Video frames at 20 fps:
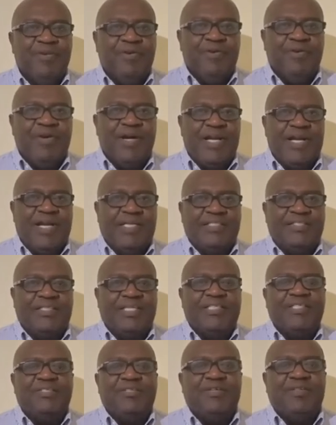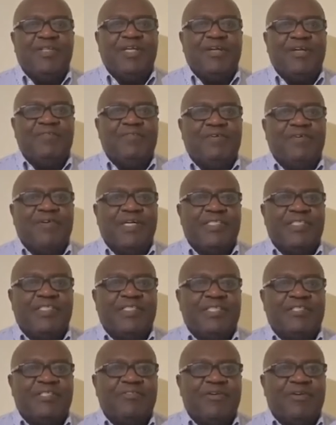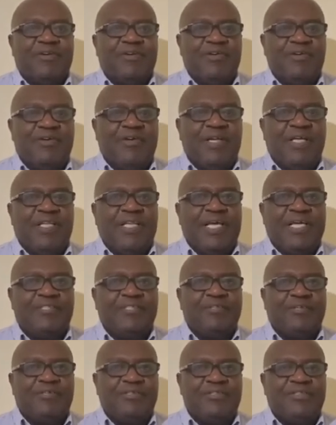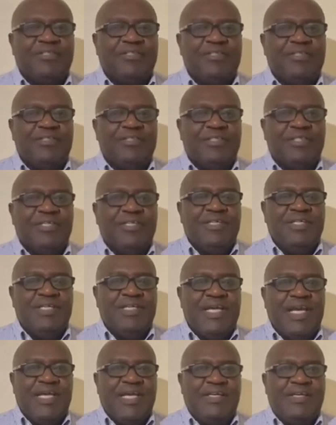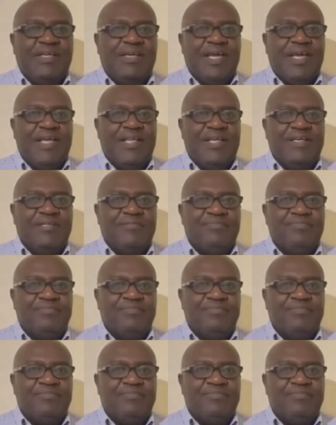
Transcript: organization that focuses on elections here in Kenya.